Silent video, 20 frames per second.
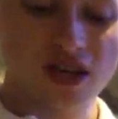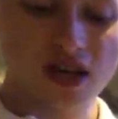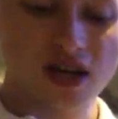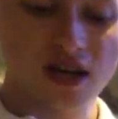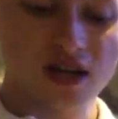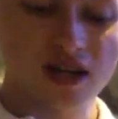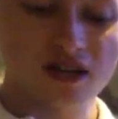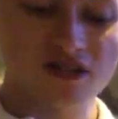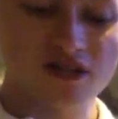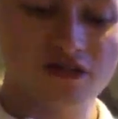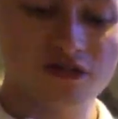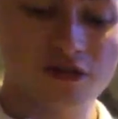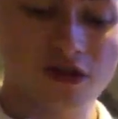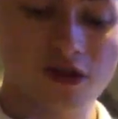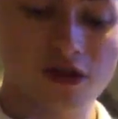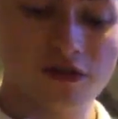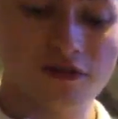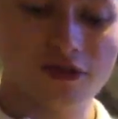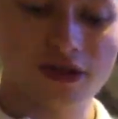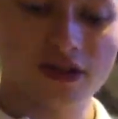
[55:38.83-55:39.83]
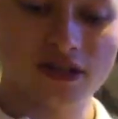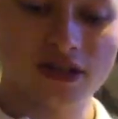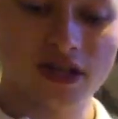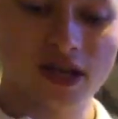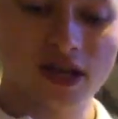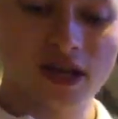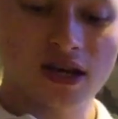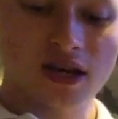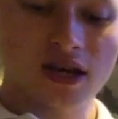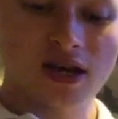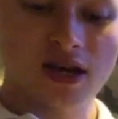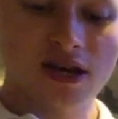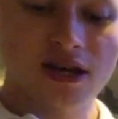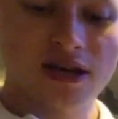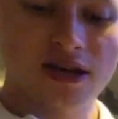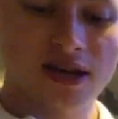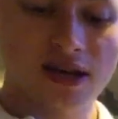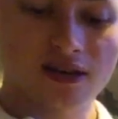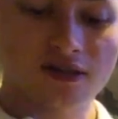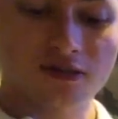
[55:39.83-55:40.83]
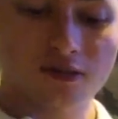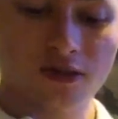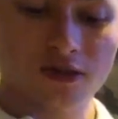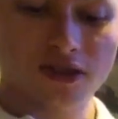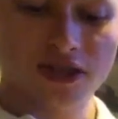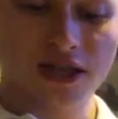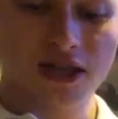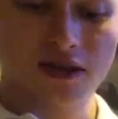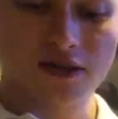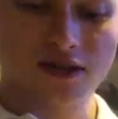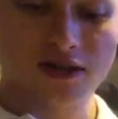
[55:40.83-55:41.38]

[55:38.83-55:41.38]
Gives you things. Chaos Warriors,